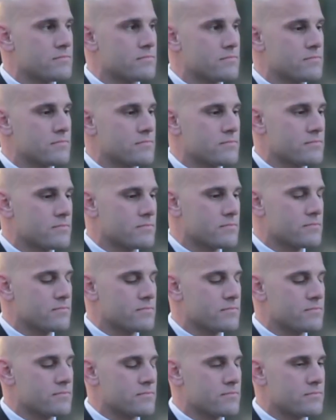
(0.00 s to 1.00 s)

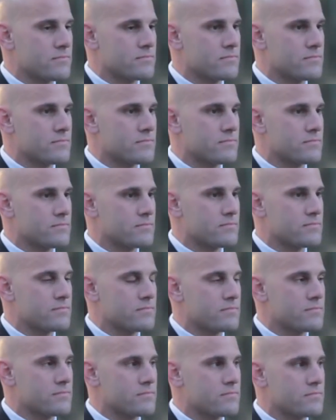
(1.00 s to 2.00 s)

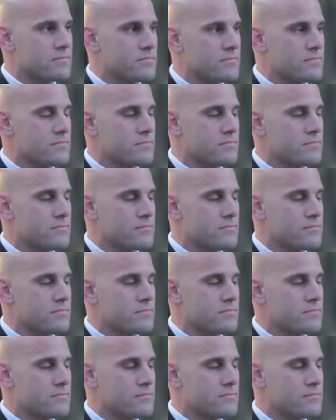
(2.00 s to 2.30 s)
[no speech]